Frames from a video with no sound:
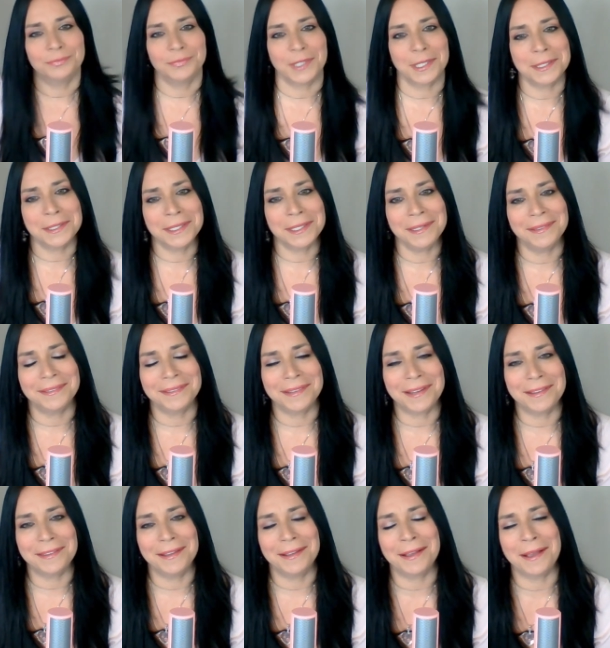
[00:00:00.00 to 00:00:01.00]
That's it. I
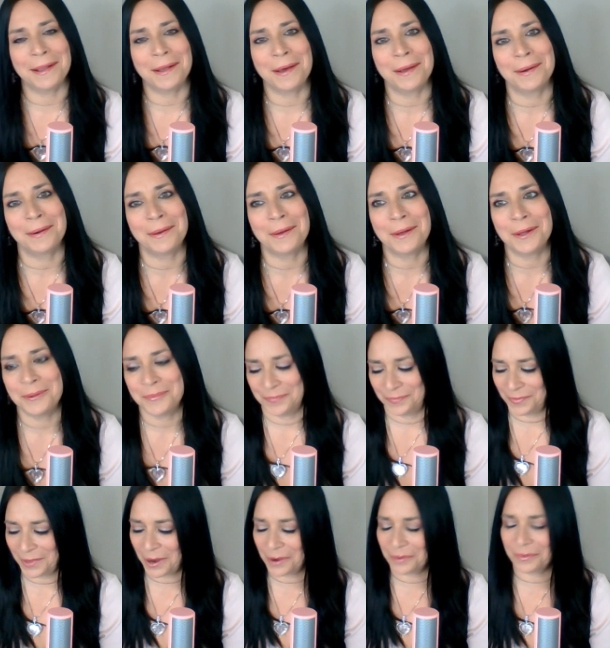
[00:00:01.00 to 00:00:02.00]
think I got it all.
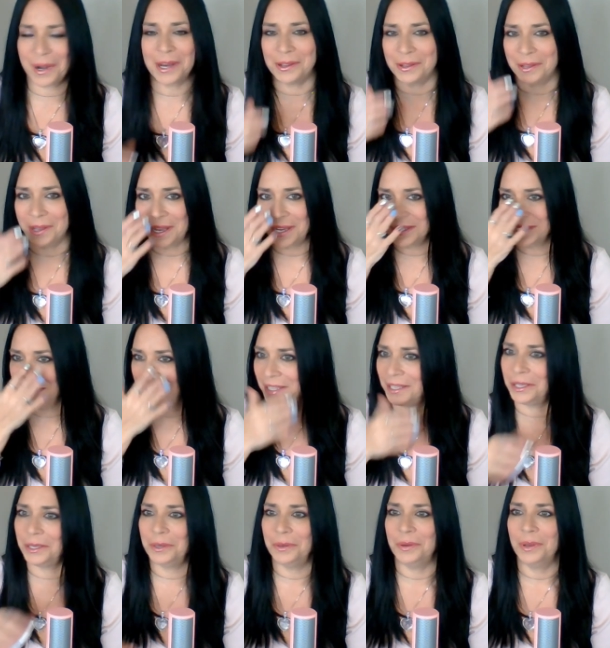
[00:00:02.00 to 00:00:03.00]
All right, you guys,
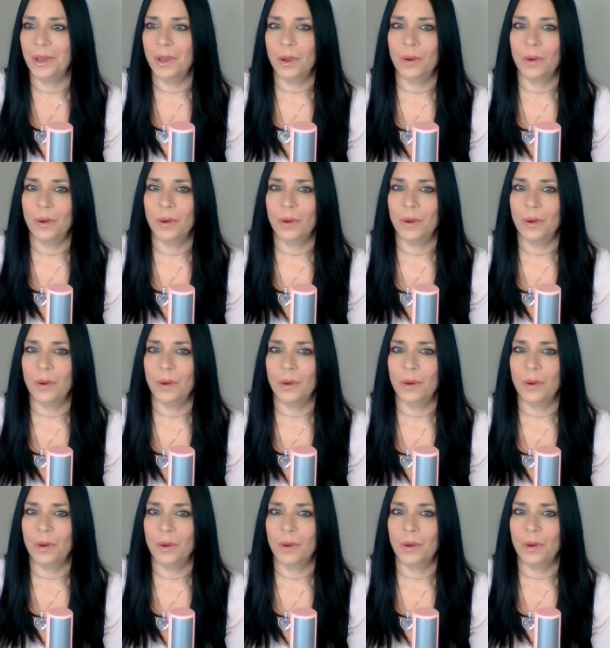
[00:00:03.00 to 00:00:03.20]
thank you